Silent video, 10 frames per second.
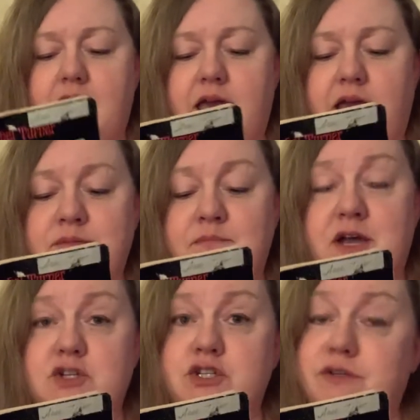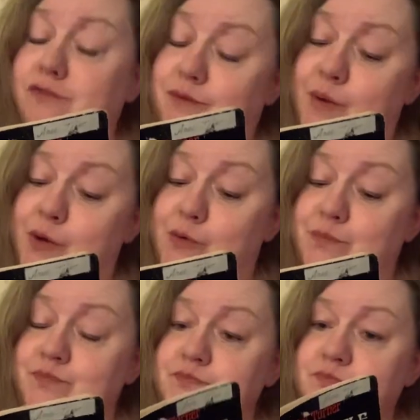and much from
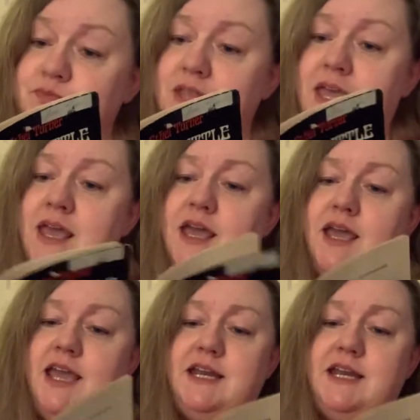home. He